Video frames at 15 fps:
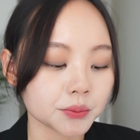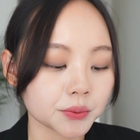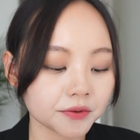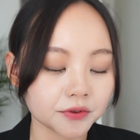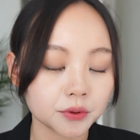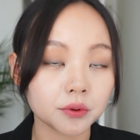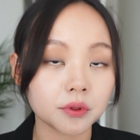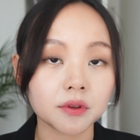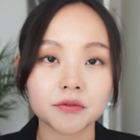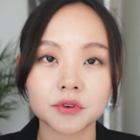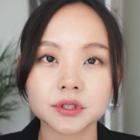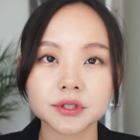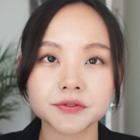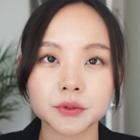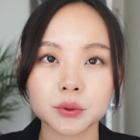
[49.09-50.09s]
review the
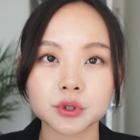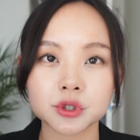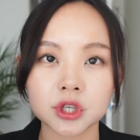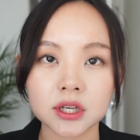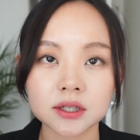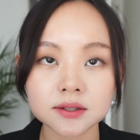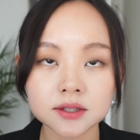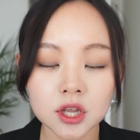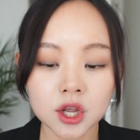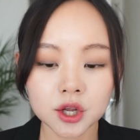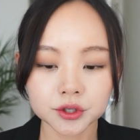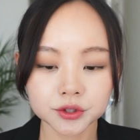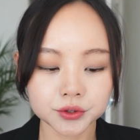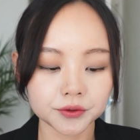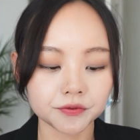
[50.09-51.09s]
first few shades,
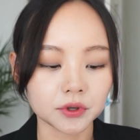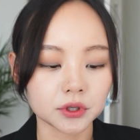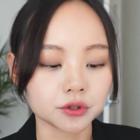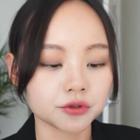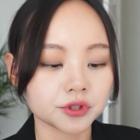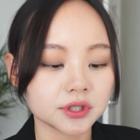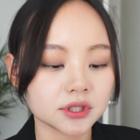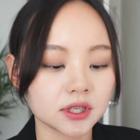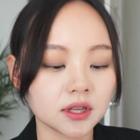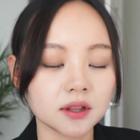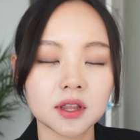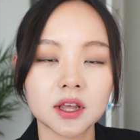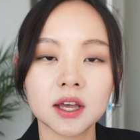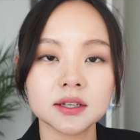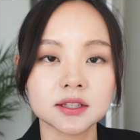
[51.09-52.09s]
so if you're interested in
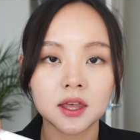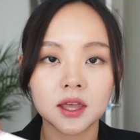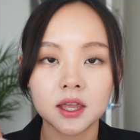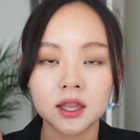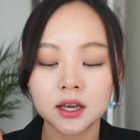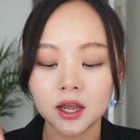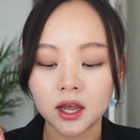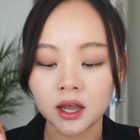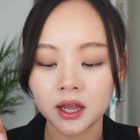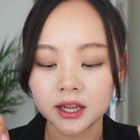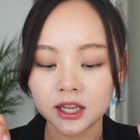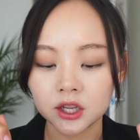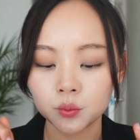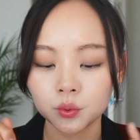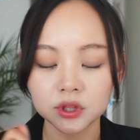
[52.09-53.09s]
that, and
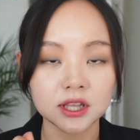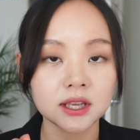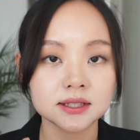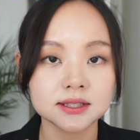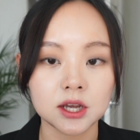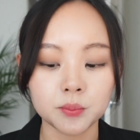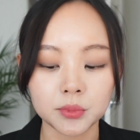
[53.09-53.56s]
I will link it down